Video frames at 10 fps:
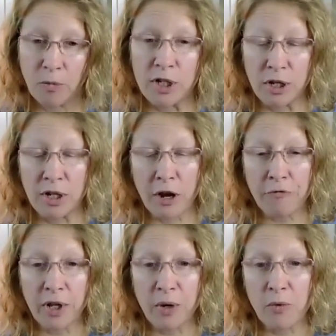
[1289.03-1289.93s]
we
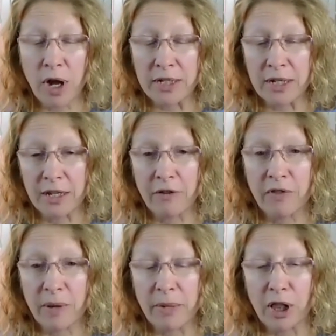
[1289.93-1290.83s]
definitely want to
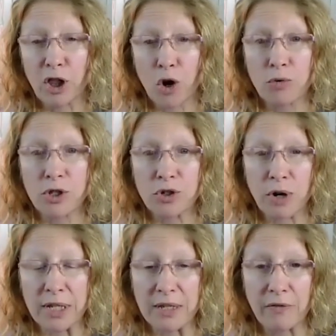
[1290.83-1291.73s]
give them a low
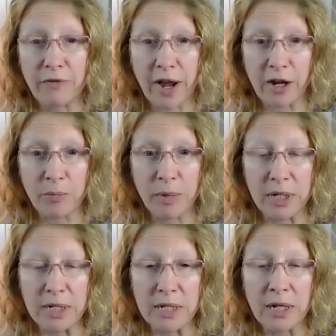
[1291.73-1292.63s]
stress
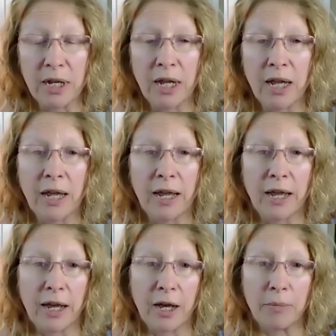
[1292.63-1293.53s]
environment,
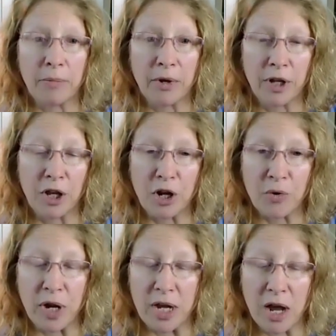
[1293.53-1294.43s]
and
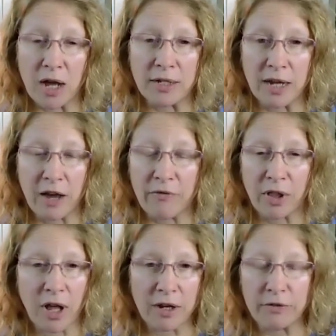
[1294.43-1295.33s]
not have
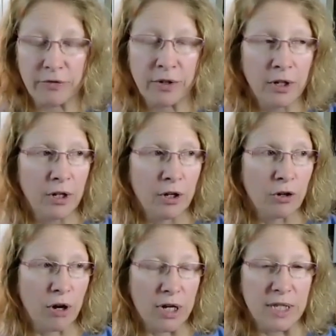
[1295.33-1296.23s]
a lot of
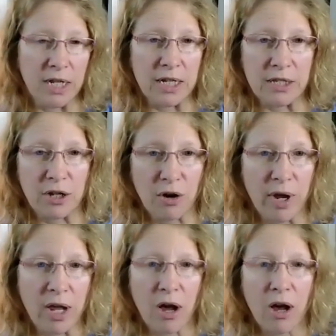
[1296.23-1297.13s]
craziness
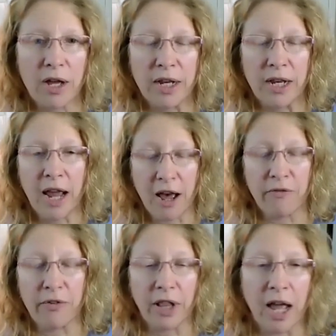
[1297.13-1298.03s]
going on, and
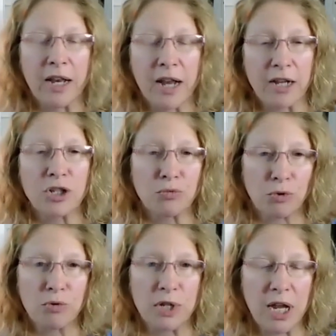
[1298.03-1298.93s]
have a nice
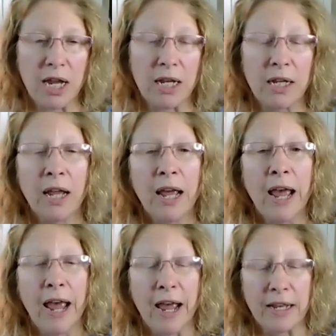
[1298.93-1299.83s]
routine,
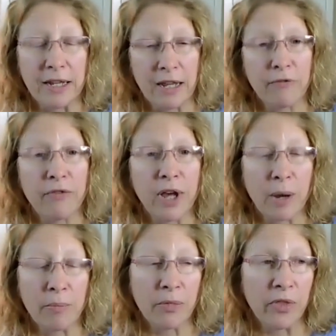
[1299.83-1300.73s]
and give
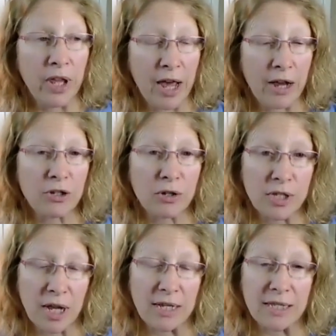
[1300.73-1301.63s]
them the
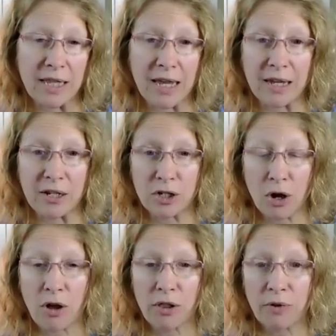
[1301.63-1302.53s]
exercise they can
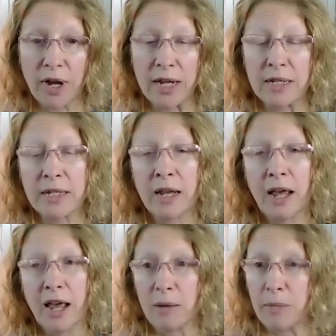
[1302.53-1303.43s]
tolerate,
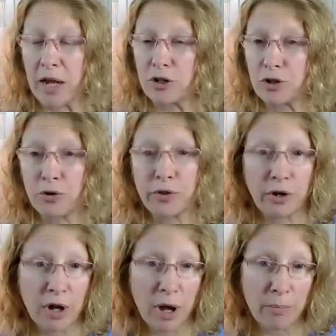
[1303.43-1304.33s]
and make sure
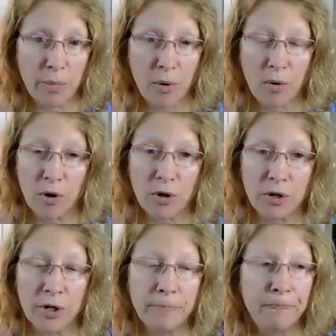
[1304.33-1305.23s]
they're not
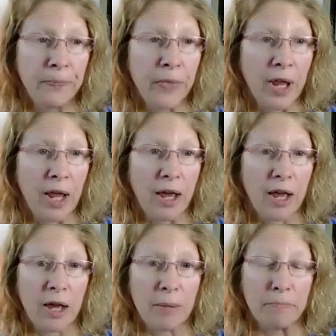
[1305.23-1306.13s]
bored.
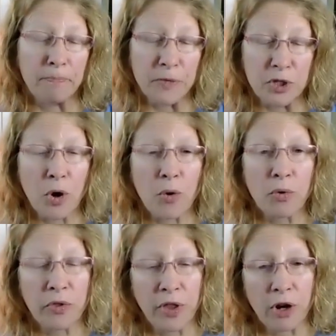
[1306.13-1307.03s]

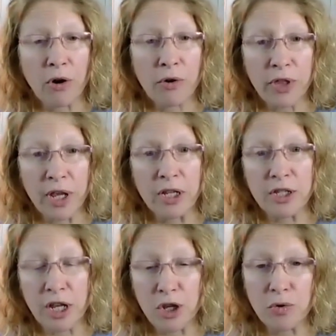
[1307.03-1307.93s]
So there are
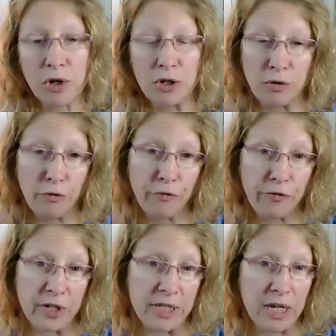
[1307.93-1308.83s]
things that you can do
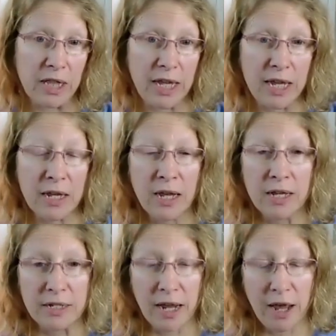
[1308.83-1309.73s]
physically
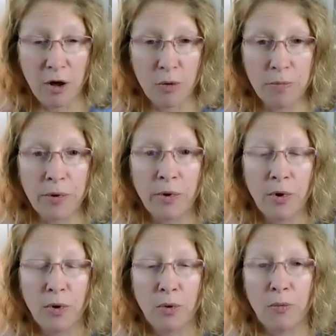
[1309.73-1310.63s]
to help
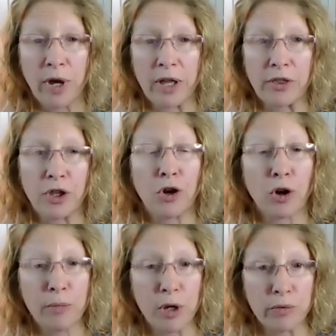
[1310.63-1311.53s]
with
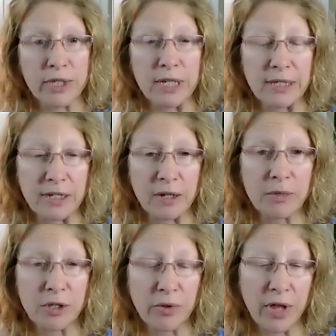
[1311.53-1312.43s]
your immune
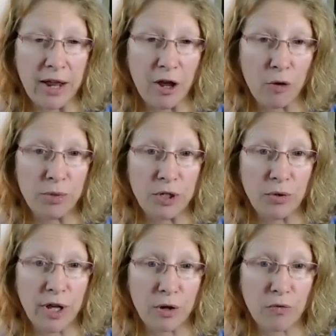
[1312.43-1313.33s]
system, so that helps
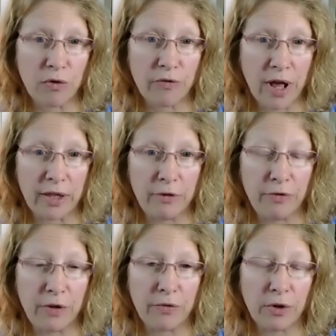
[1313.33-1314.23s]
you get over valley
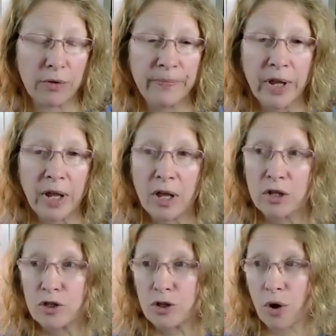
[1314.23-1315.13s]
fever.
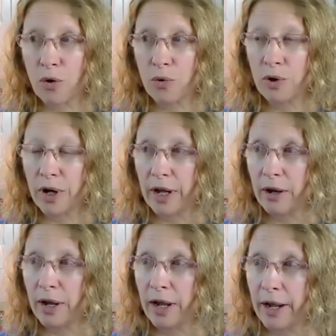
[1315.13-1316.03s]
So
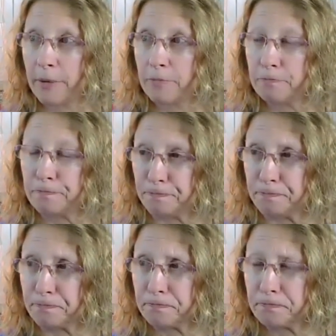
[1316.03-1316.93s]

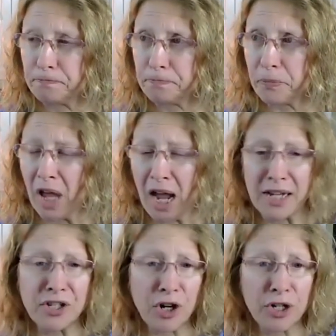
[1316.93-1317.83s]

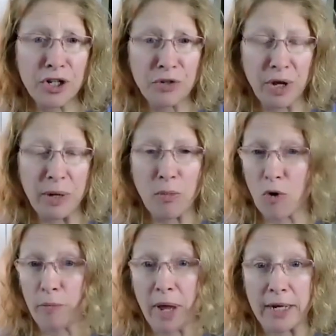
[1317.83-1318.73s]
I started doing
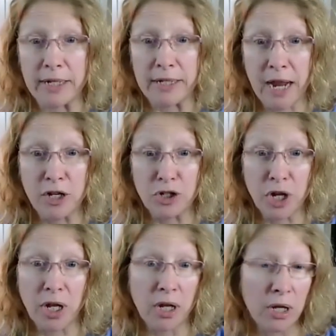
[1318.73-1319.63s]
more
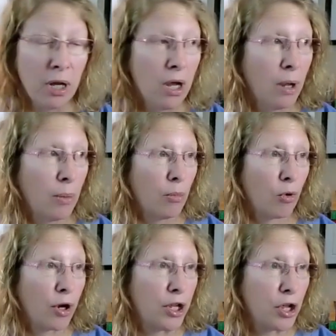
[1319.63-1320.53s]
meditation,
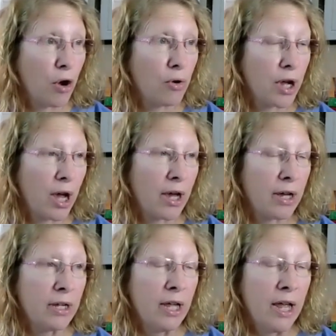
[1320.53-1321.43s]
more
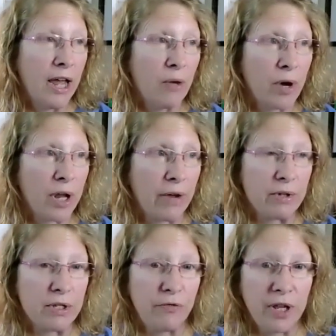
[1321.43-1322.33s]
yoga, and when I
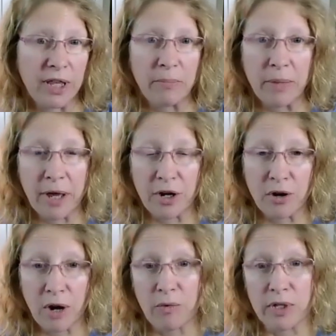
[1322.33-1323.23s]
was feeling
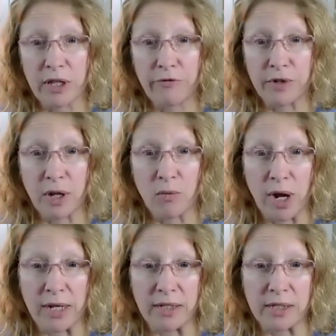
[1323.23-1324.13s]
better, I was lifting
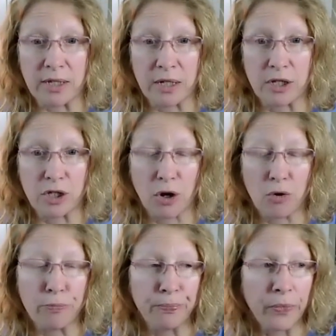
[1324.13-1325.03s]
weights.
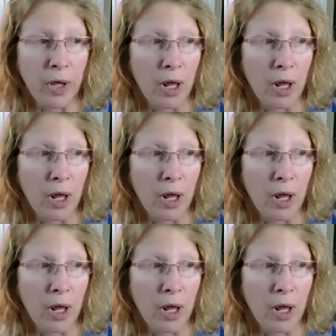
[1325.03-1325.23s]
So